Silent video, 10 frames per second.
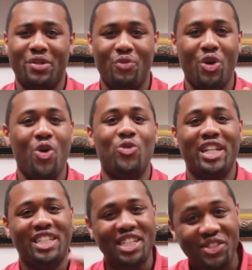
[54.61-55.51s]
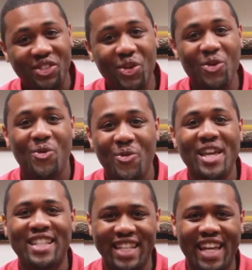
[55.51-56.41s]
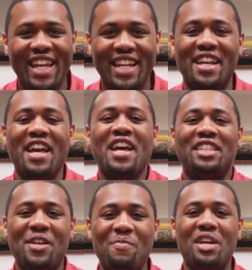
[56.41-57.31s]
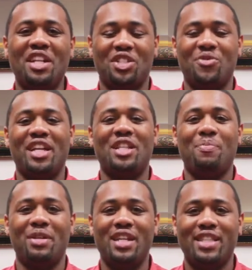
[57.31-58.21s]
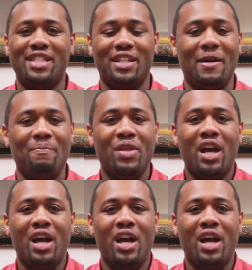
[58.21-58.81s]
and we're only just 2 weeks in to ministry in the peninsula.